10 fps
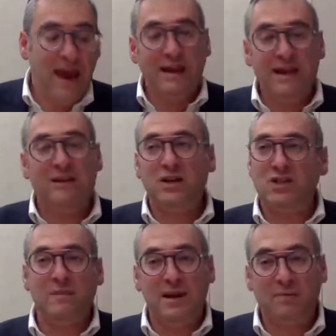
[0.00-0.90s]
And here
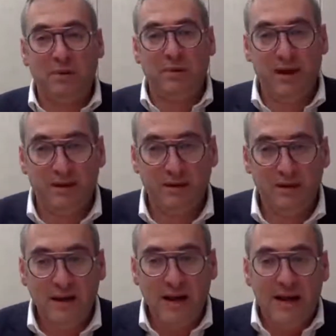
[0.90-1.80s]
Hashem had a plan.
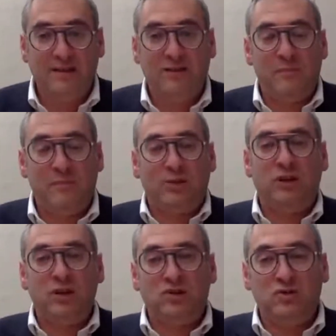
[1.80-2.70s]
He's about
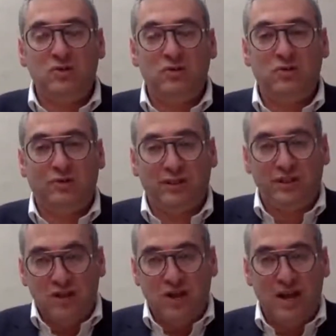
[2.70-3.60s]
to introduce and
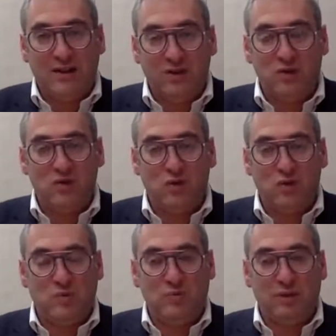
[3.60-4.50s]
inject the Jewish
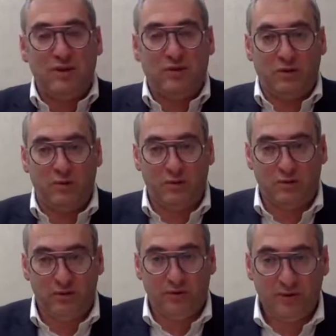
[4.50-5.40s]
people into the
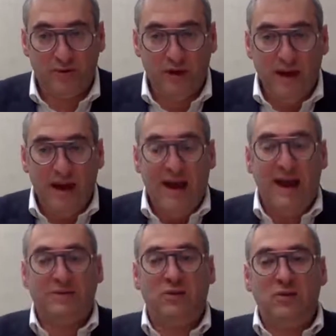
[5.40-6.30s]
world.
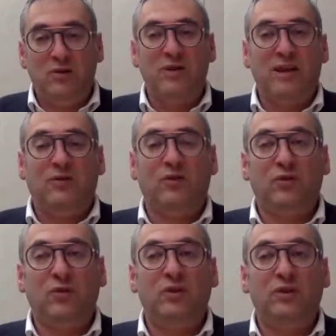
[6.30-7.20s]
And to do that, he's first
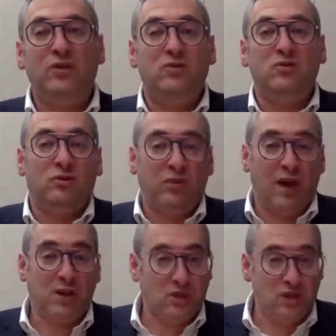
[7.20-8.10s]
going to introduce
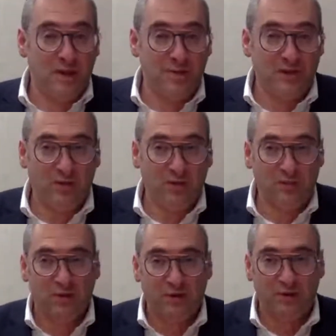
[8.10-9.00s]
Hashem into the
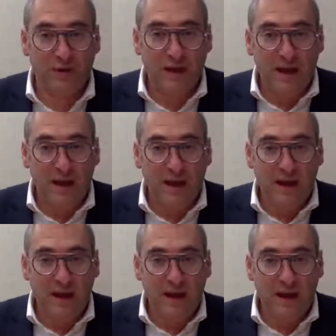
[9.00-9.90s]
world. And
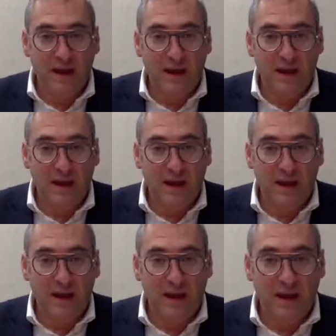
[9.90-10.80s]
to introduce Hashem
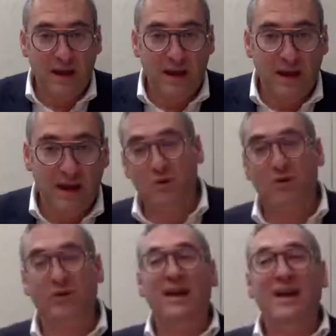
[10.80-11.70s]
into the world,
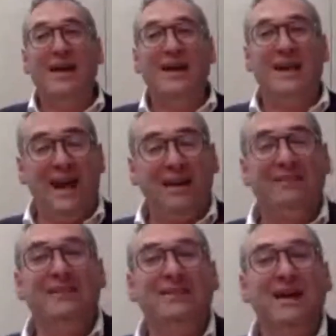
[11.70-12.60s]
he has the
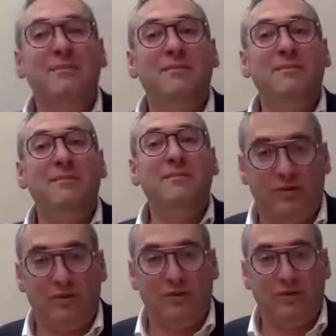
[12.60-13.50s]
10
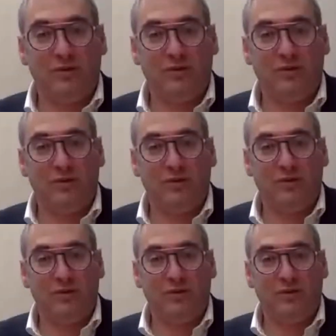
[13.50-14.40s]
miracles. He
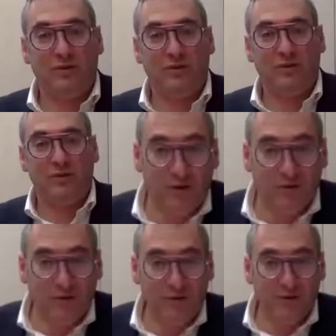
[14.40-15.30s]
needs to do those
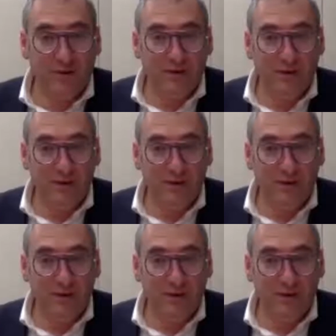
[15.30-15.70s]
miracles.